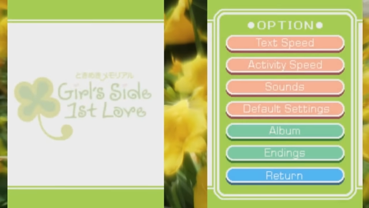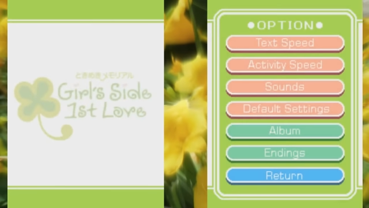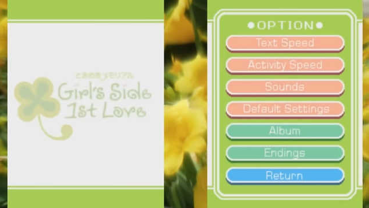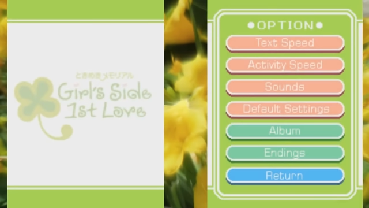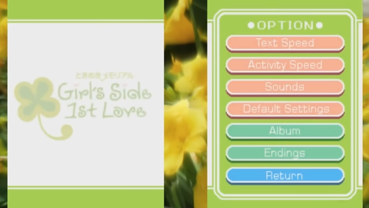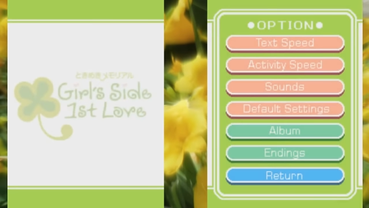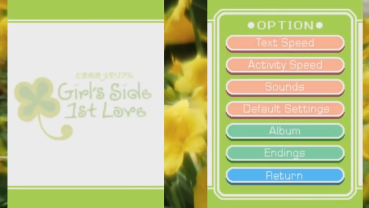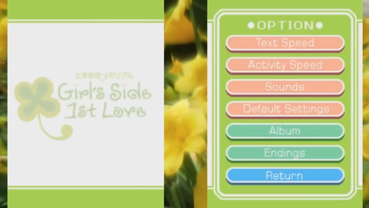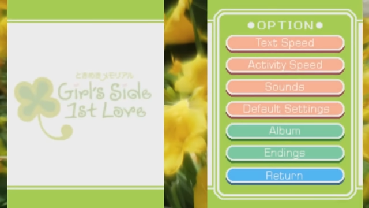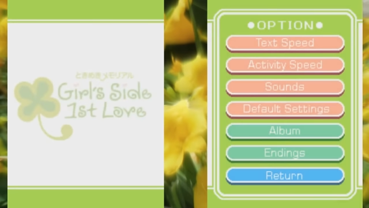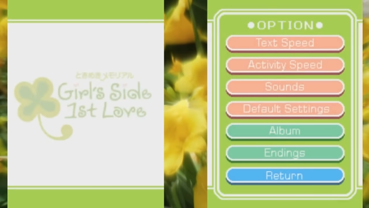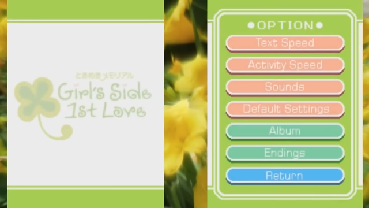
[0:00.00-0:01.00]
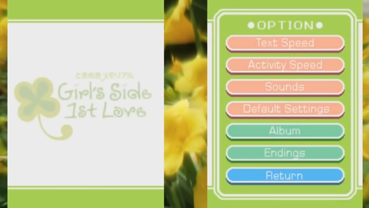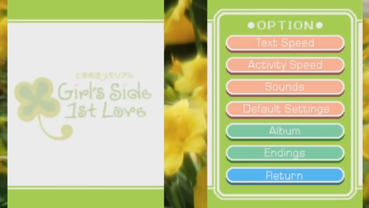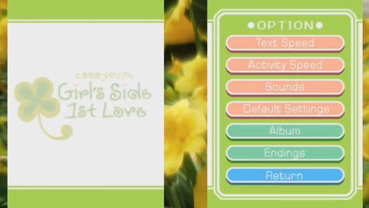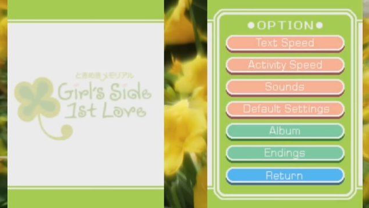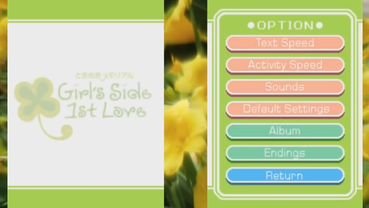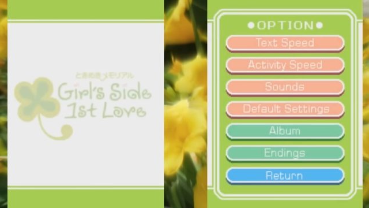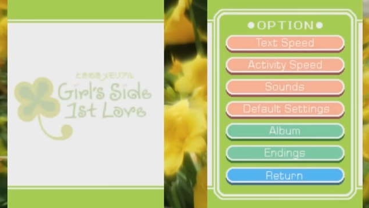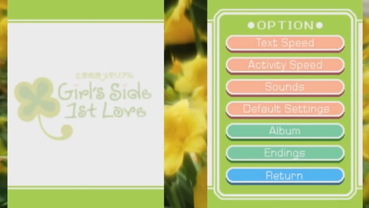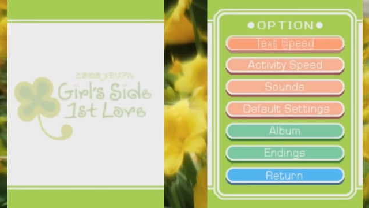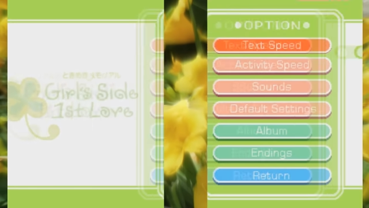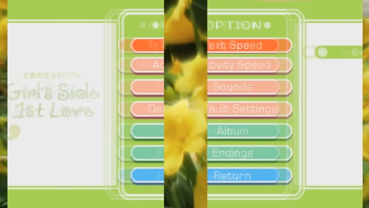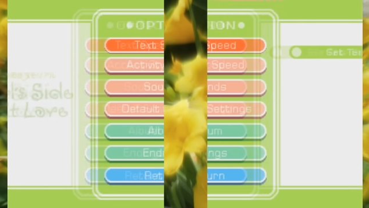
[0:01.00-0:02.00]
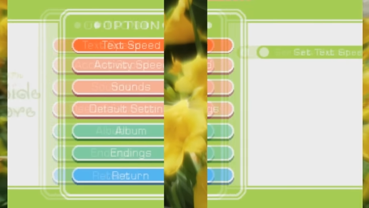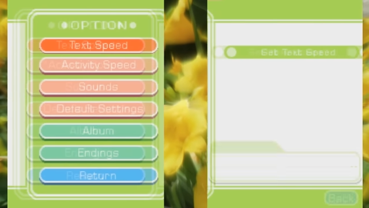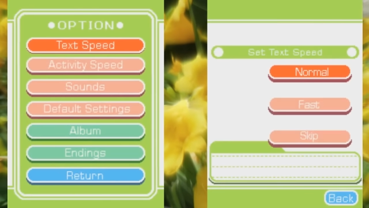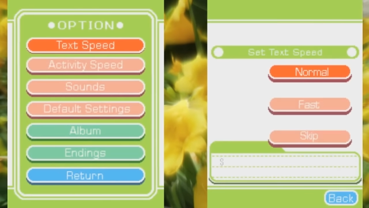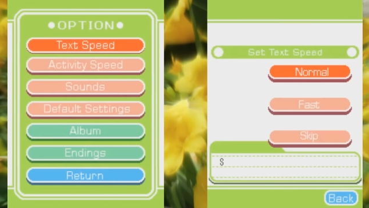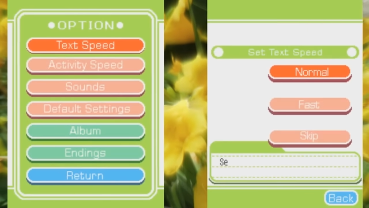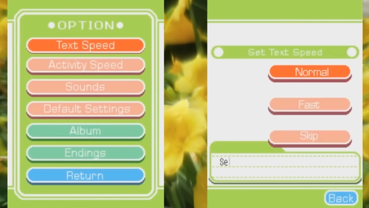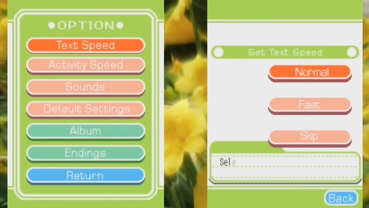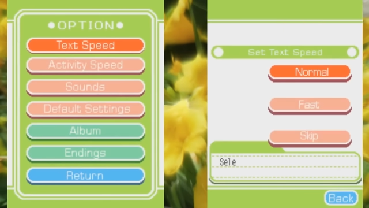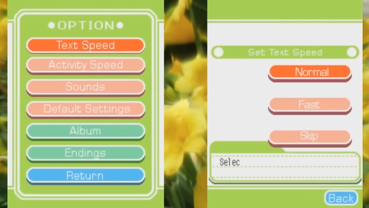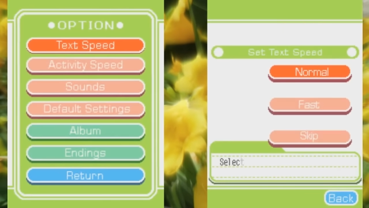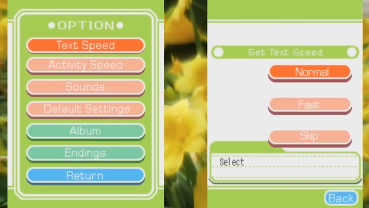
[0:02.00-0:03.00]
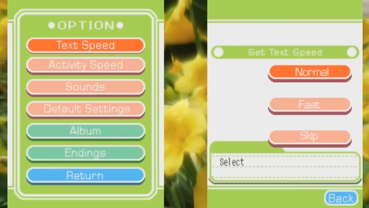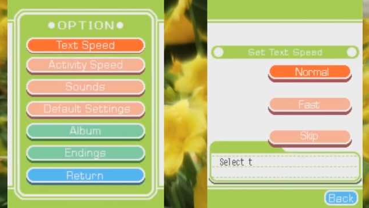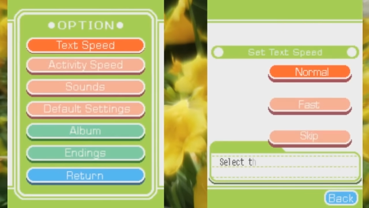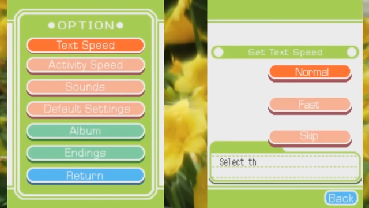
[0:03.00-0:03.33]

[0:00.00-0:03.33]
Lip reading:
[unreadable: no face in view]